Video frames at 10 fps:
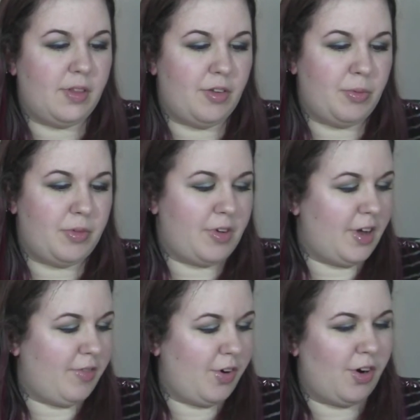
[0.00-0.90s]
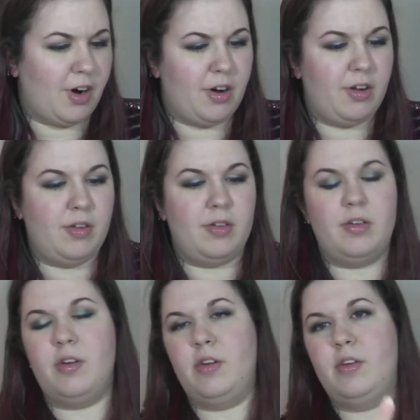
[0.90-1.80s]
this one's kind of hard
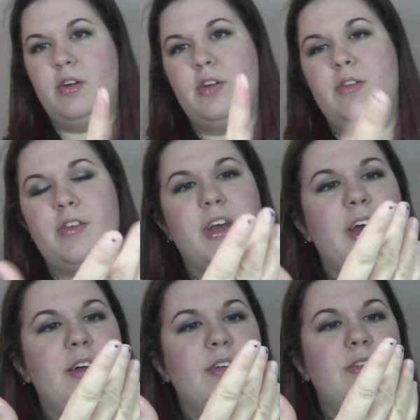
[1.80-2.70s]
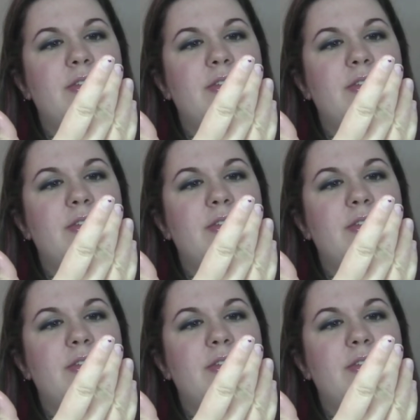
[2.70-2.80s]
to get